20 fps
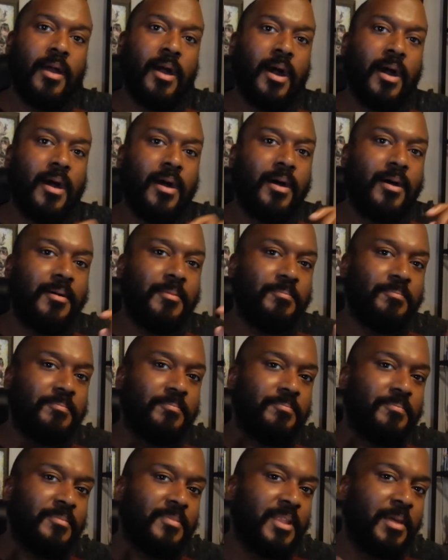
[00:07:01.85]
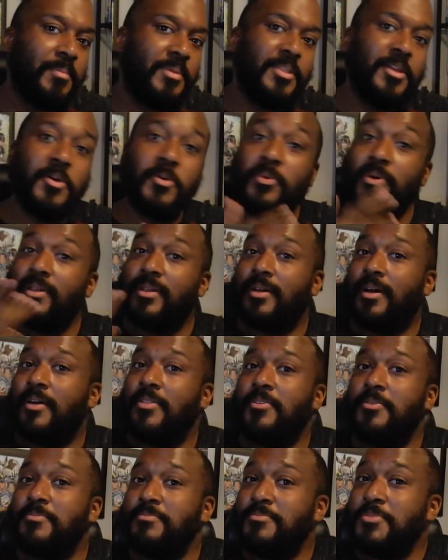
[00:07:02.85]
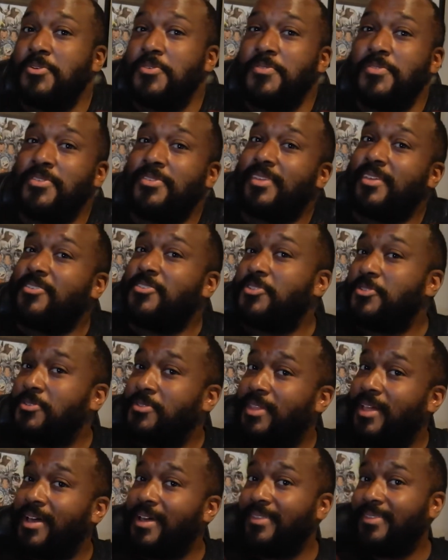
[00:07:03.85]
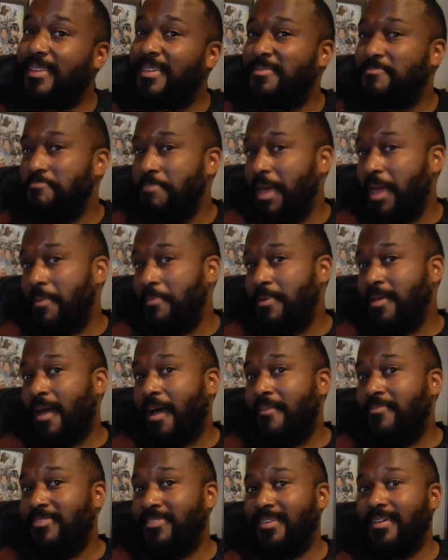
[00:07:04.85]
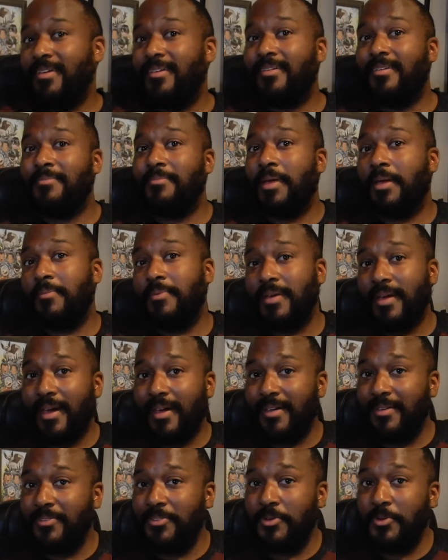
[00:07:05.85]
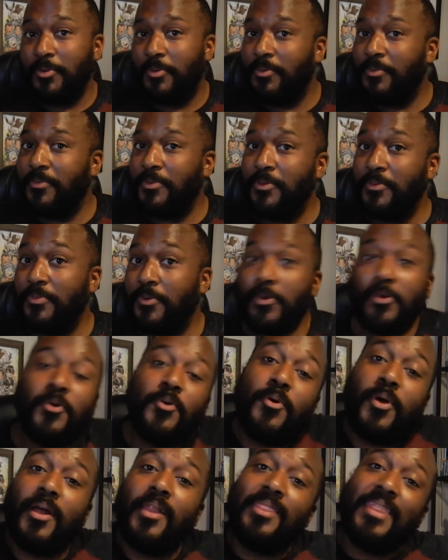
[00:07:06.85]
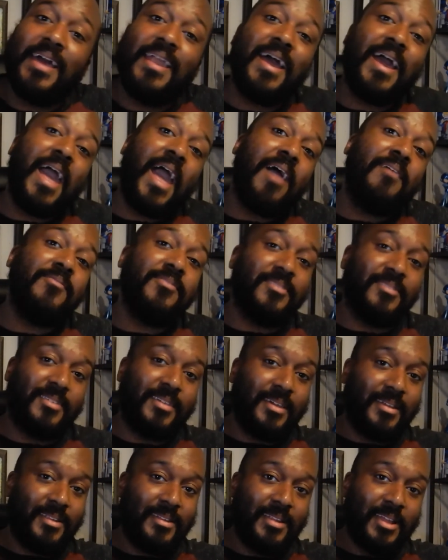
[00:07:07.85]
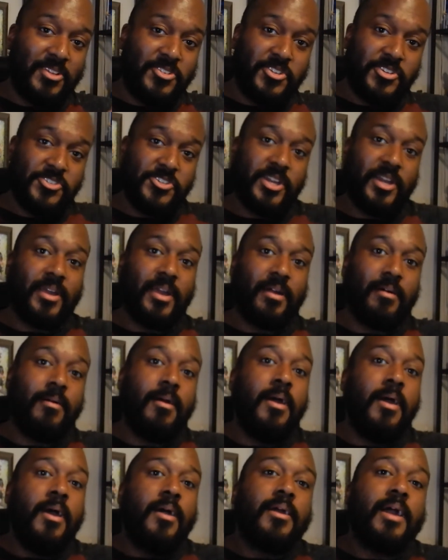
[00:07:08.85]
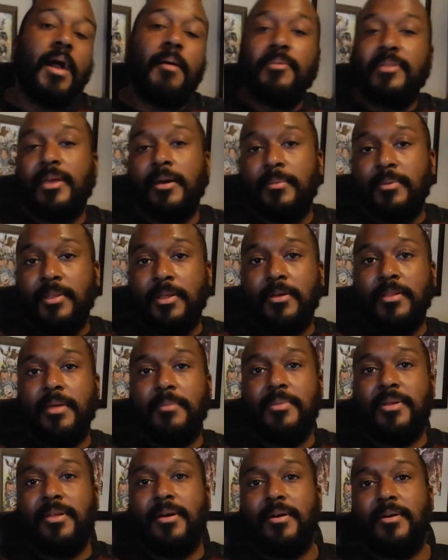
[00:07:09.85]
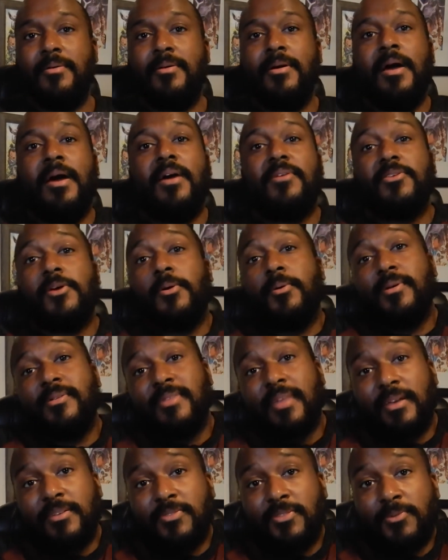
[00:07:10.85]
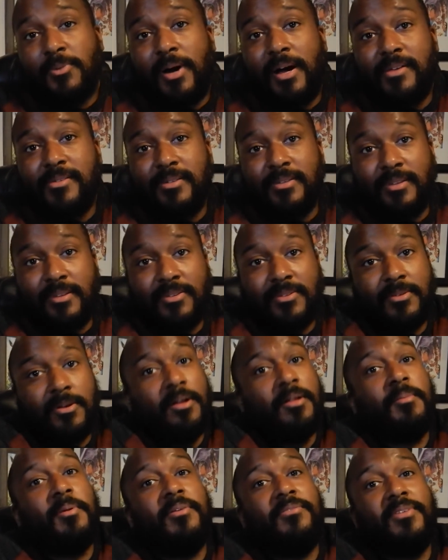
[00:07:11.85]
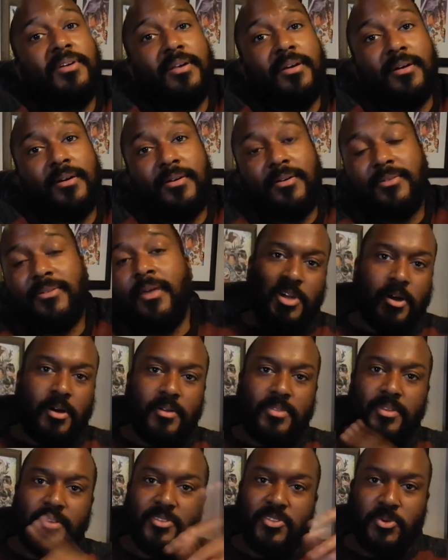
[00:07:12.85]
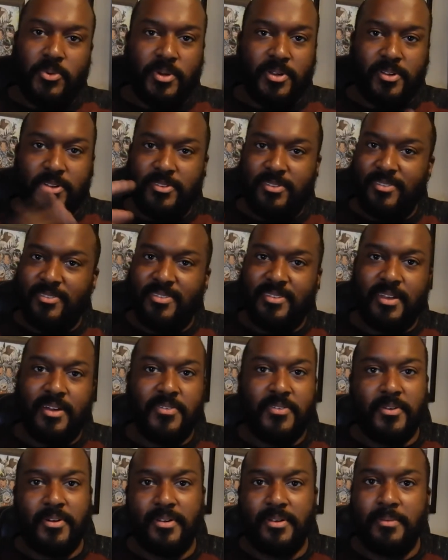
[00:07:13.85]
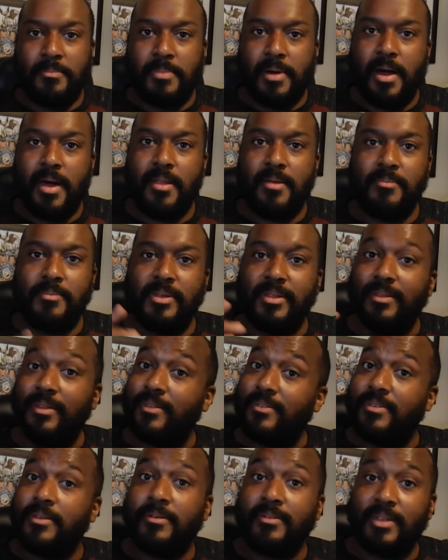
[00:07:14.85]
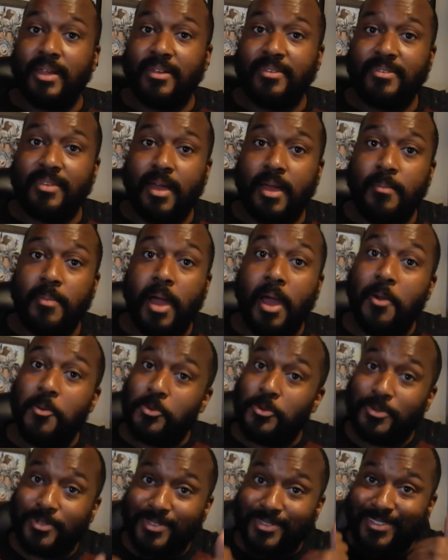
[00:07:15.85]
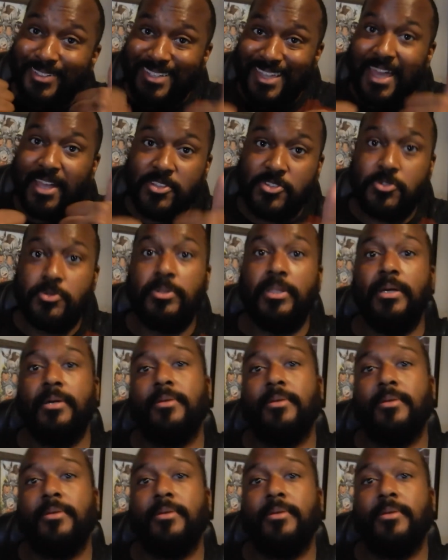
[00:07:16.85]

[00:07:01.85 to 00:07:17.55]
Um, let me know what other movies that you like that maybe I've seen and maybe I can do a review for or that I haven't seen and I should check out. Comment down below, let me know. As always, thanks for watching this and all my videos. All the Twitters and stuff are in the bottom and until next time, I will catch you